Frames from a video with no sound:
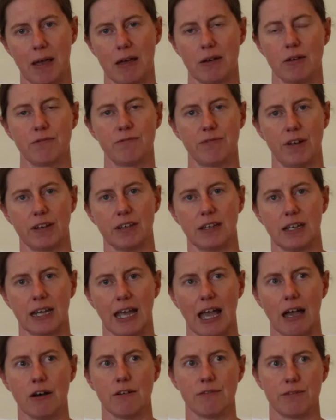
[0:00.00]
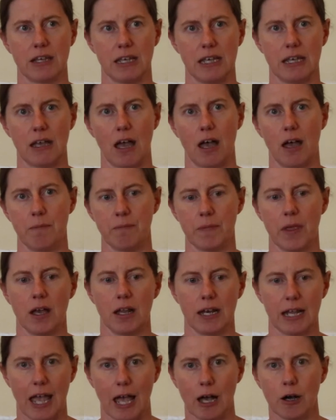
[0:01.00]
amount of funding out of the
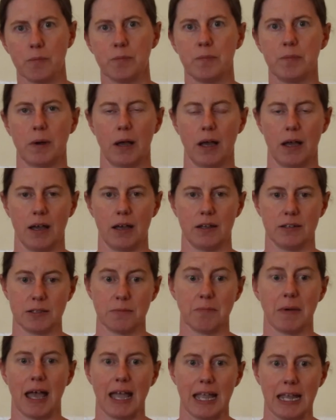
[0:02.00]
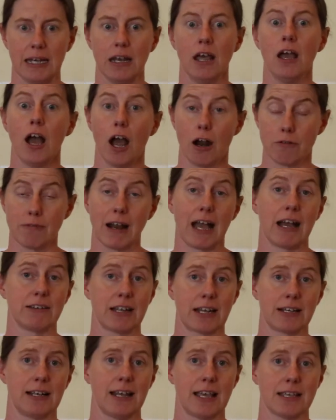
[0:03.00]
early help domain around
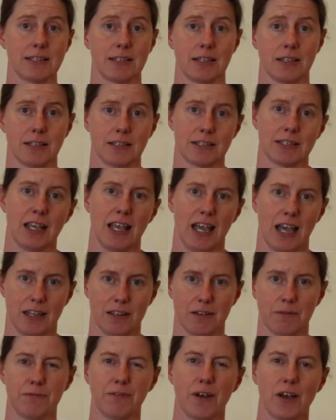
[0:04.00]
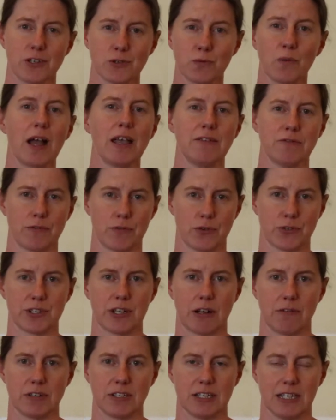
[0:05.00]
adolescents at the first wave of
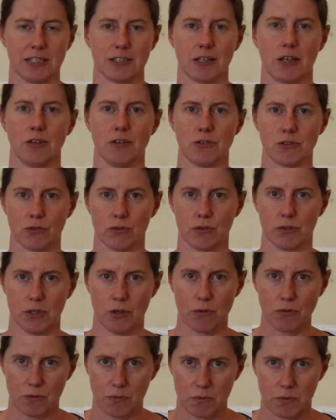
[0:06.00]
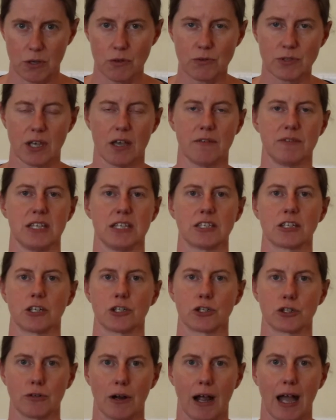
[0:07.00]
austerity. So you saw youth services
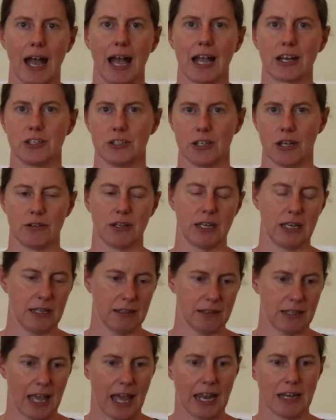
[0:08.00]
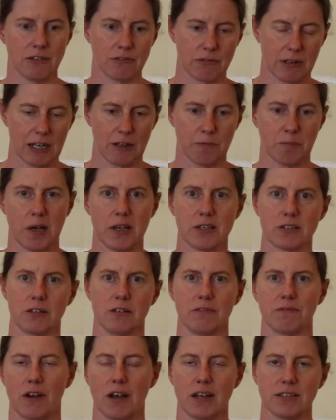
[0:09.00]
contract, the end really of
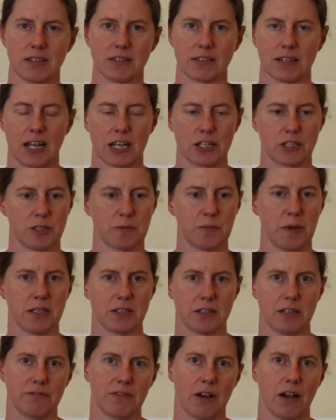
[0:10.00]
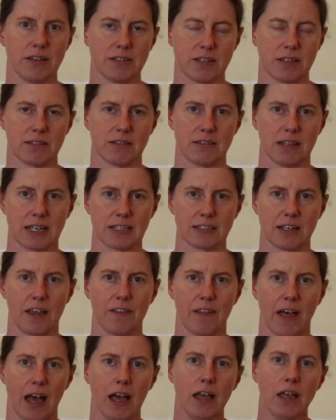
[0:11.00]
personal advisors, connections to personal advisors and things
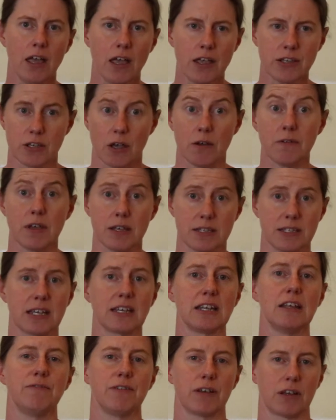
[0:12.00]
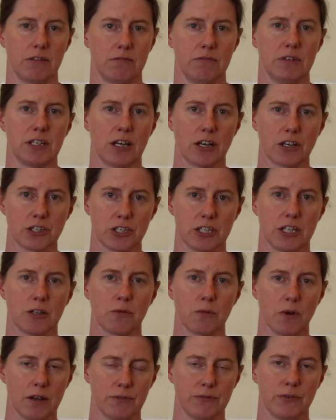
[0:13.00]
like that. So a significant reduction in
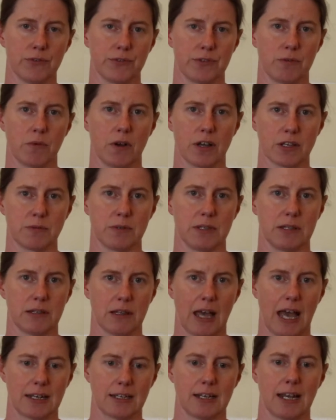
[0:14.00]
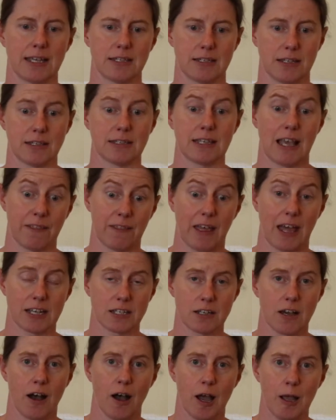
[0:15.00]
the workforce that works with adolescents at that
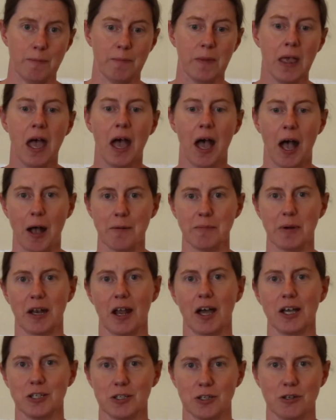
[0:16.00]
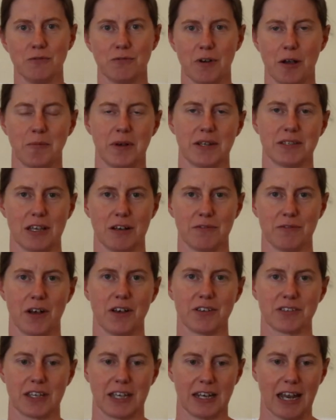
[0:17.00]
time. And I do find myself
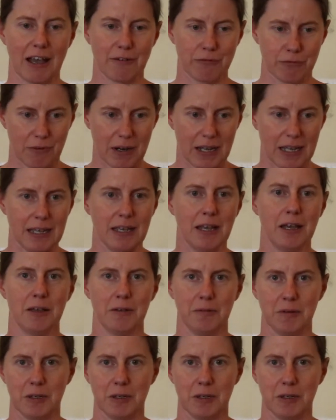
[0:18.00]
asking, have we